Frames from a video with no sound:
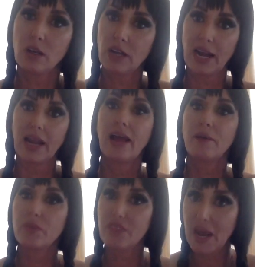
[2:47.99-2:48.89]
Okay,
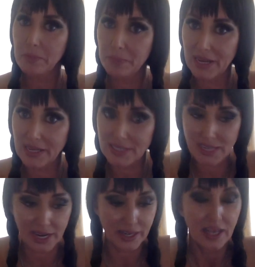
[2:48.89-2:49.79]
that being
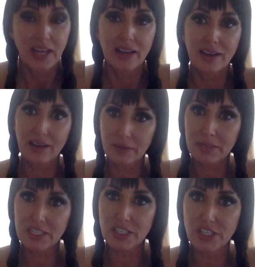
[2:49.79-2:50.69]
said, let
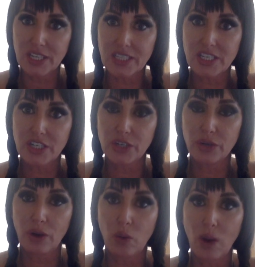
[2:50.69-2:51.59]
me suggest to
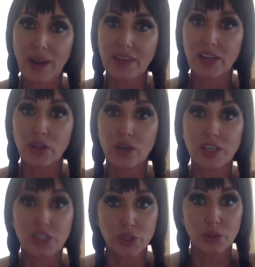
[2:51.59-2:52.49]
you a way that you
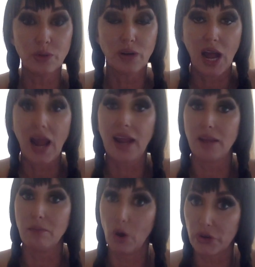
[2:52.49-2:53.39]
can do a
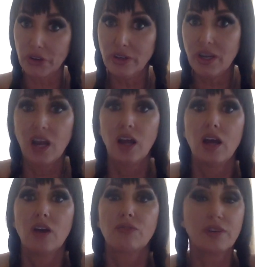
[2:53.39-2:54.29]
modern
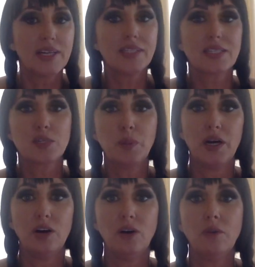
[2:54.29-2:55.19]
freezer
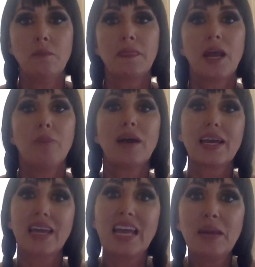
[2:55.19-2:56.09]
spell,
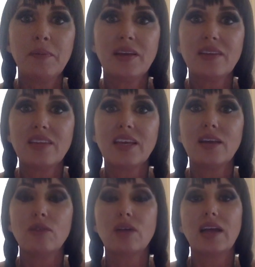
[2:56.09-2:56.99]
but keeping
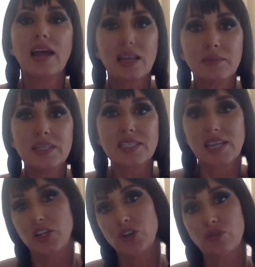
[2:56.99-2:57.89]
the elements
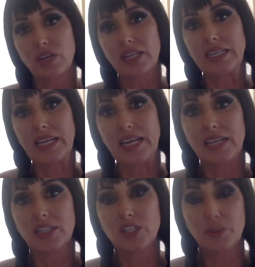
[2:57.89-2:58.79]
that you really
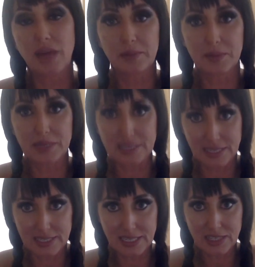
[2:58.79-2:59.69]
need to be able to be
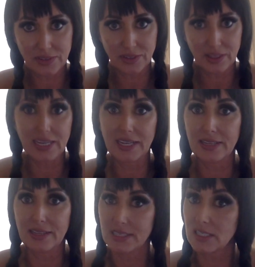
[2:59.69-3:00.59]
successful
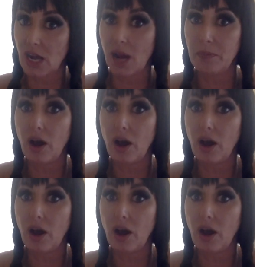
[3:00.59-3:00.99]
in this type